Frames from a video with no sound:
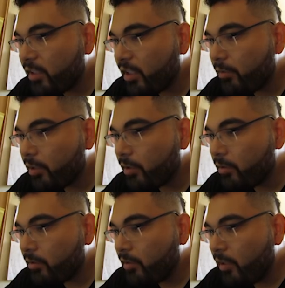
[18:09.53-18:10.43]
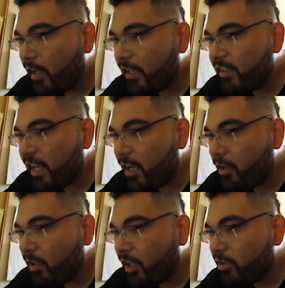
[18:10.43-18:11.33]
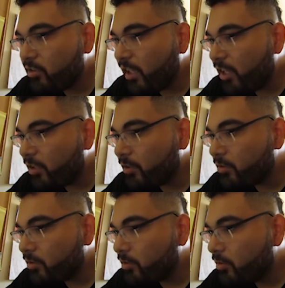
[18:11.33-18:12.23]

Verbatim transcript: There we go. And now I use the arrows.